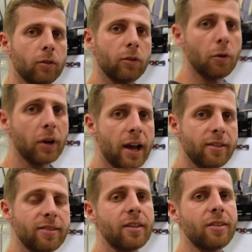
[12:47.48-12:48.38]
So
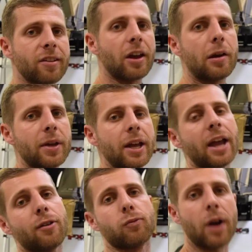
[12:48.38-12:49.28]
guys, this is going to be
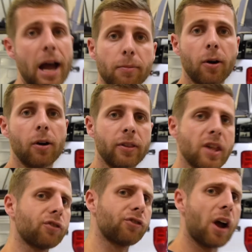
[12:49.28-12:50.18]
a wrap on
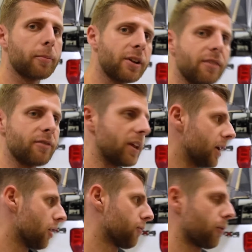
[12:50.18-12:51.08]
this shop day
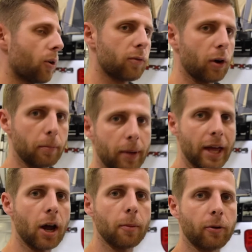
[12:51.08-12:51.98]
video for all of our
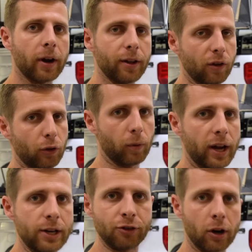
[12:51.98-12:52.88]
bed upgrades on the
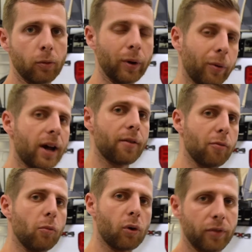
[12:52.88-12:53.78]
Ranger. We will have
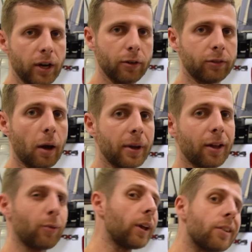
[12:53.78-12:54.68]
some more videos coming
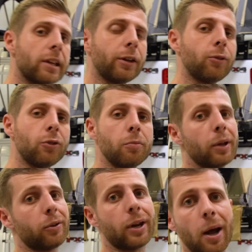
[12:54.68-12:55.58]
as we continue to
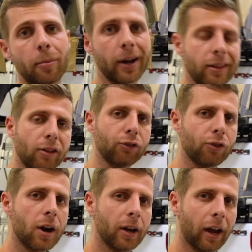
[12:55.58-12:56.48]
build and upgrade this
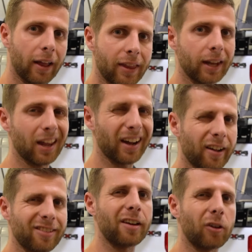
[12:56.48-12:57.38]
truck. And then, like I
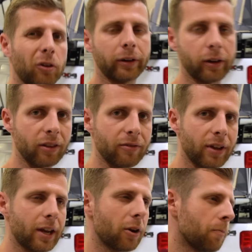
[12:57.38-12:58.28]
said earlier in the
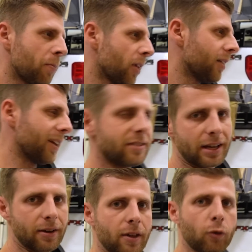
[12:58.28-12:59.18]
video, the
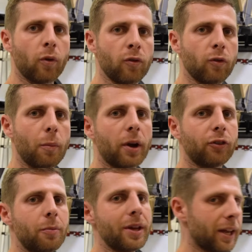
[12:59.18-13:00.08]
intent of this wasn't so much
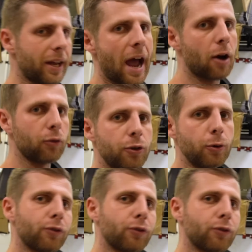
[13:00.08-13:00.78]
to be a how-to